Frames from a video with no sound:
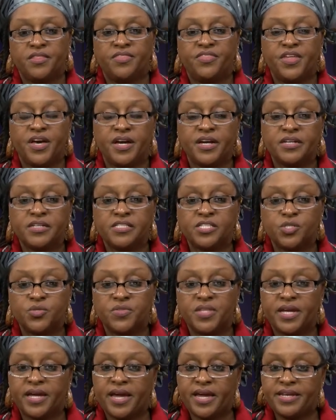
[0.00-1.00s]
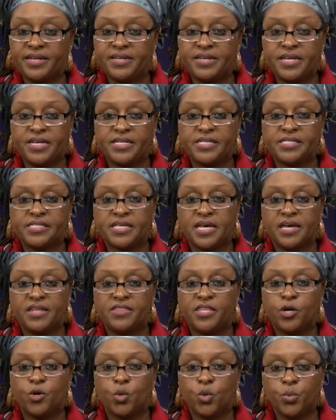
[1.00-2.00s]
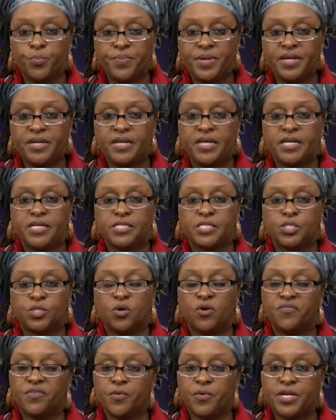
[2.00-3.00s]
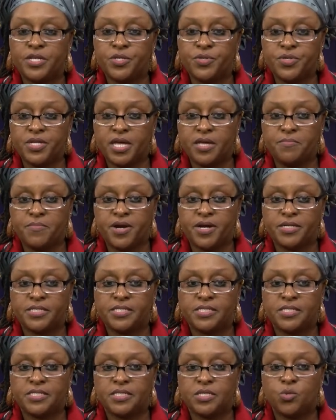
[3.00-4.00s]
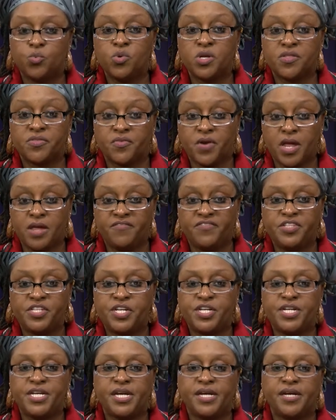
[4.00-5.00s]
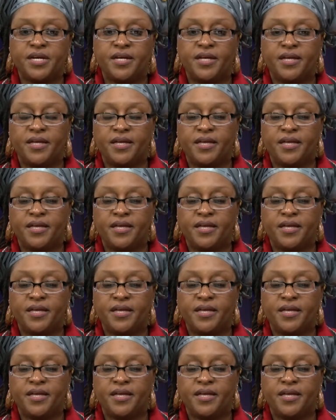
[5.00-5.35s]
Thanks to the kindness and the openness of our new neighbors, we thrived here